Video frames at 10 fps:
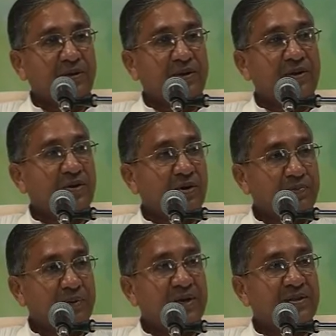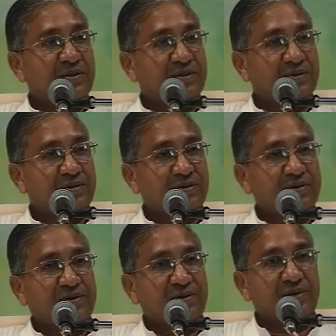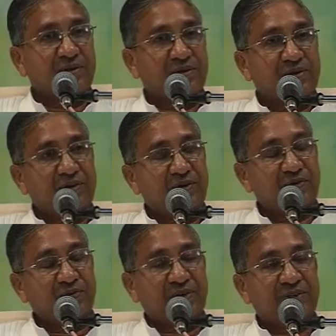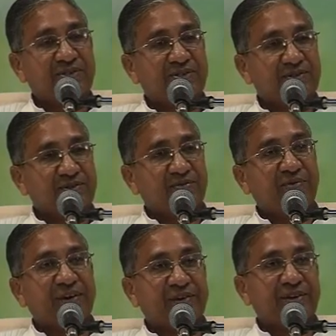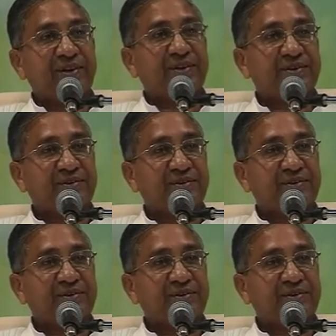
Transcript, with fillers: in your path towards victory.